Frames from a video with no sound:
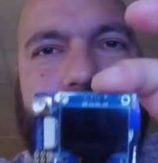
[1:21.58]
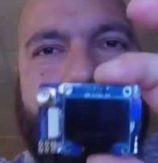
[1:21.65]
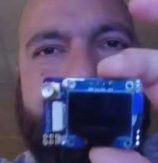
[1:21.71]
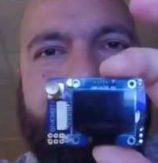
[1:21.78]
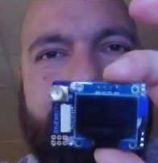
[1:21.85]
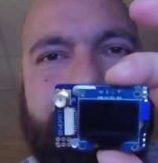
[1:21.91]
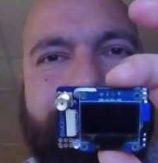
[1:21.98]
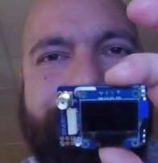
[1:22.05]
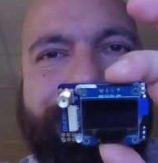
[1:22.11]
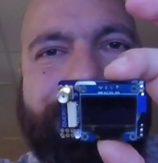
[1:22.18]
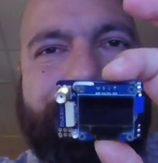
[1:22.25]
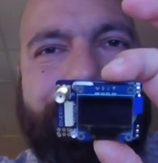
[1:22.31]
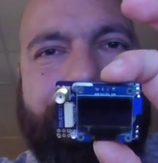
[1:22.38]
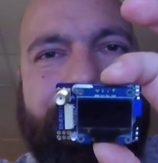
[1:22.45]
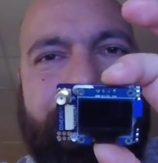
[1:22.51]
is
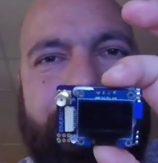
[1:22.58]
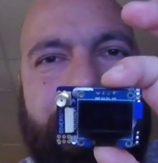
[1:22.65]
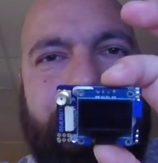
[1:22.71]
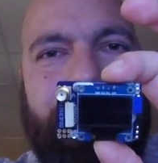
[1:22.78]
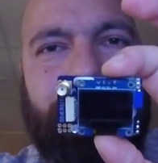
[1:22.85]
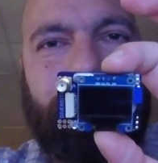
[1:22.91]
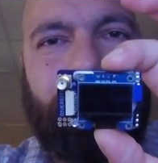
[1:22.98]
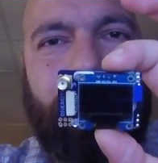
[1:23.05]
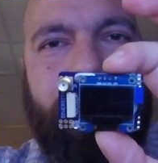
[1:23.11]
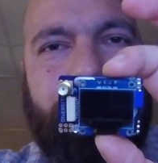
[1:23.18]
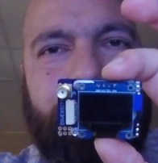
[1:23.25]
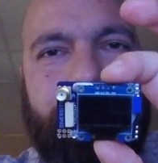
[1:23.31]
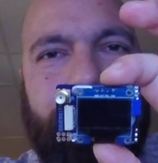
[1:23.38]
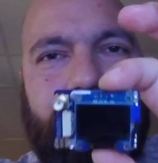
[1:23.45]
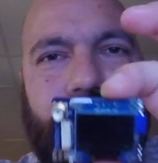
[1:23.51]
it gives you
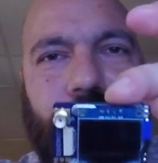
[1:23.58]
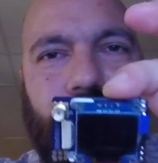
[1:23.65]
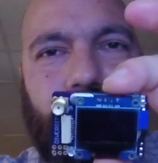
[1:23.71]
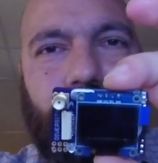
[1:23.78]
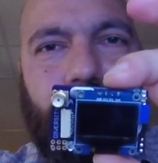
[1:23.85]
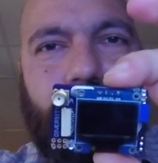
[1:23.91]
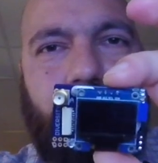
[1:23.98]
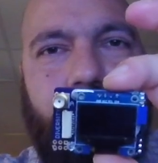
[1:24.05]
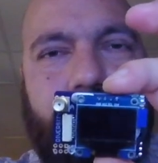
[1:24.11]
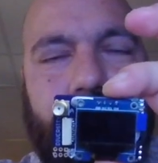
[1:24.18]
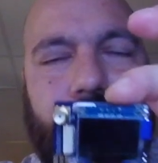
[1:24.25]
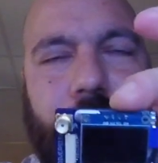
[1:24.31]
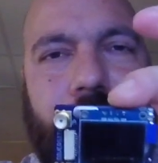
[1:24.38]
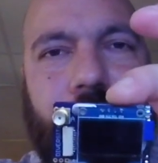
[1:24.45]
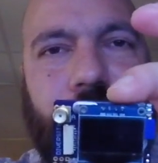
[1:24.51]
a visual
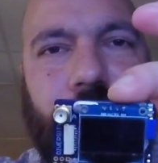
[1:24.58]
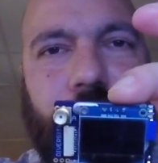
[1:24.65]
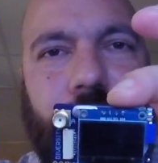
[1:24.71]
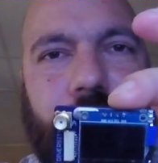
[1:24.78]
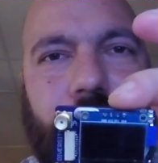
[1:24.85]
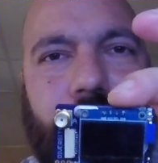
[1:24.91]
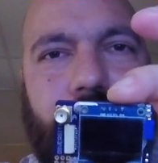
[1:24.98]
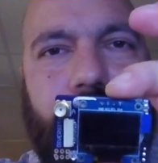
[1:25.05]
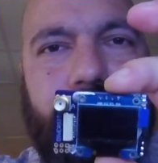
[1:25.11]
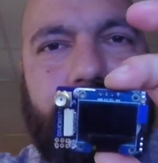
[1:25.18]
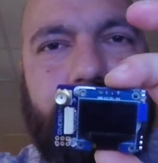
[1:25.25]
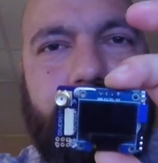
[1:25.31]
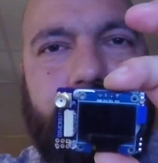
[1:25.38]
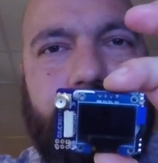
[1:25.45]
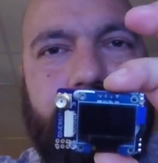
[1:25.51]
confirmation of
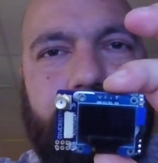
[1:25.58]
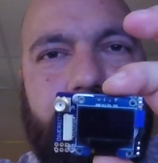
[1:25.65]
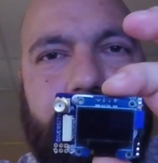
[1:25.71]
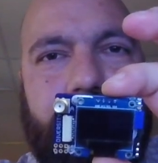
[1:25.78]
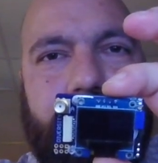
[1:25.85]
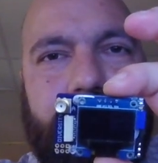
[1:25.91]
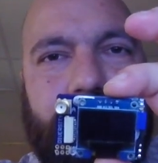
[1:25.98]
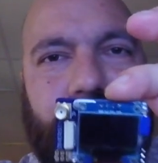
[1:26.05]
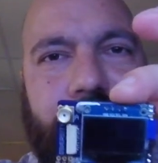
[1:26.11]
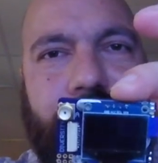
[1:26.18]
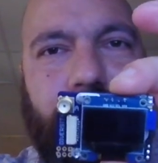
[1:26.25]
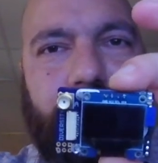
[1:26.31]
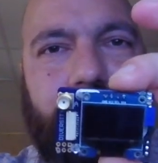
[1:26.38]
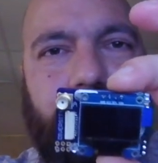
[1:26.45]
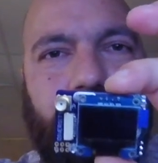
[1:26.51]
the
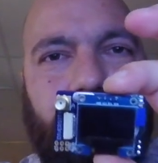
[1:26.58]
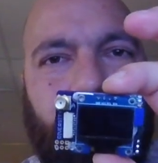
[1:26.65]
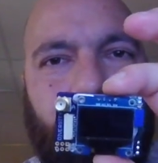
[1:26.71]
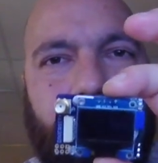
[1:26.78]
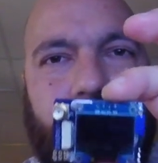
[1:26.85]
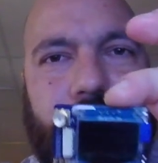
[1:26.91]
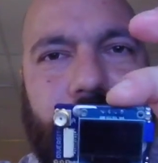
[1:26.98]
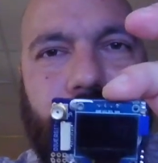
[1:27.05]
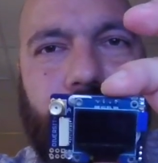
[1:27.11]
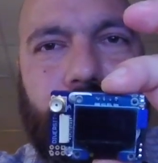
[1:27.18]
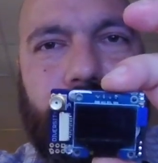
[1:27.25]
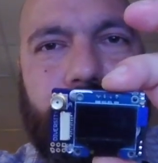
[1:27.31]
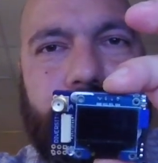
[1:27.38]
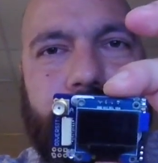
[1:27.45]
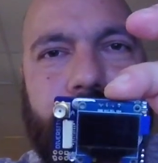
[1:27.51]
channel that you're tuned
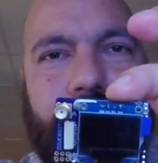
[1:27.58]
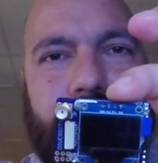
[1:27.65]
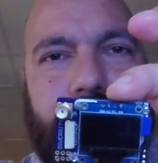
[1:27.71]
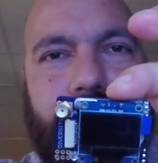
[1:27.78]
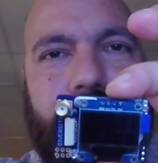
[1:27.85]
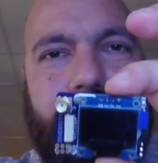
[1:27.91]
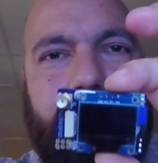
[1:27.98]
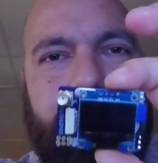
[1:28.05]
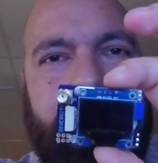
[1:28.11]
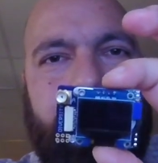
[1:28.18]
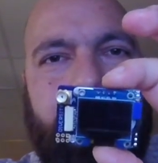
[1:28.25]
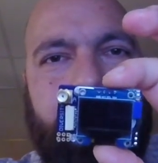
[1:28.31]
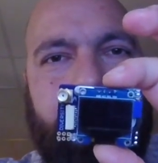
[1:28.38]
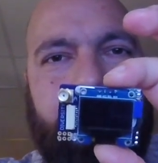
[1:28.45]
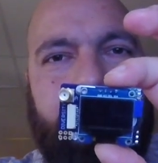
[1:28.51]
into,
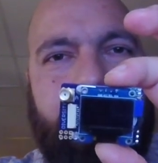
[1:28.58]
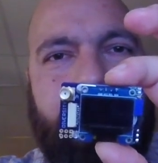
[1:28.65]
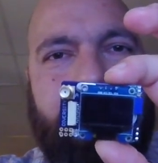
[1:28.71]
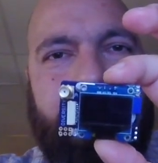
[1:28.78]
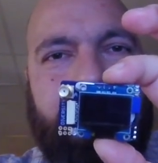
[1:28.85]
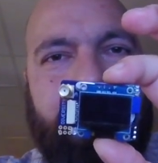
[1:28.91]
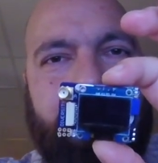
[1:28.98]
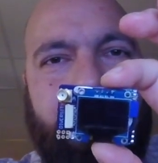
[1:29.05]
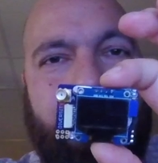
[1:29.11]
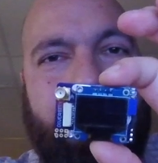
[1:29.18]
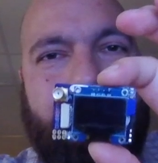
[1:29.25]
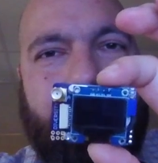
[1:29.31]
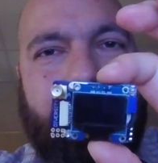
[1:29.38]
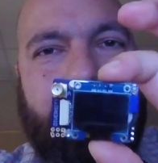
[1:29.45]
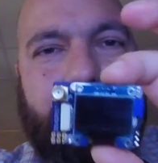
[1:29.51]
but I think that the
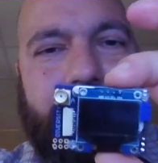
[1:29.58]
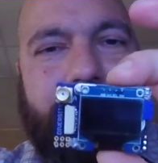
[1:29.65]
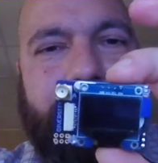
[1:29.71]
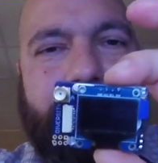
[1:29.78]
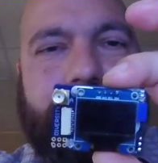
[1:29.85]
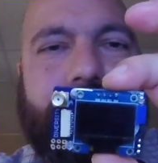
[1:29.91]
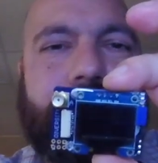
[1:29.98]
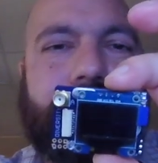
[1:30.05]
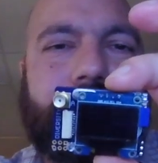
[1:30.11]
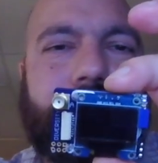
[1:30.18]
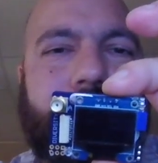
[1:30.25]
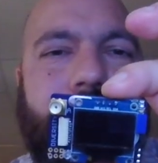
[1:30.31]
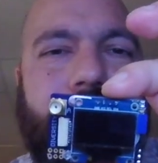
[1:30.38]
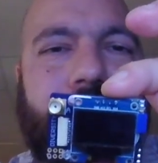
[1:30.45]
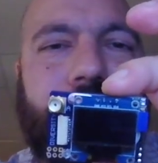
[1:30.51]
biggest
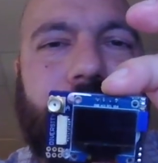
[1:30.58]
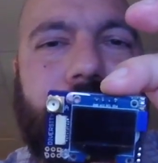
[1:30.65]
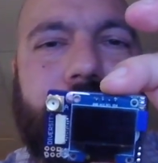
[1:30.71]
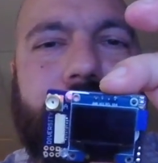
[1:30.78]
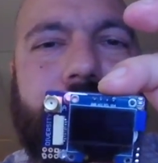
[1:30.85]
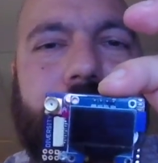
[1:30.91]
benefit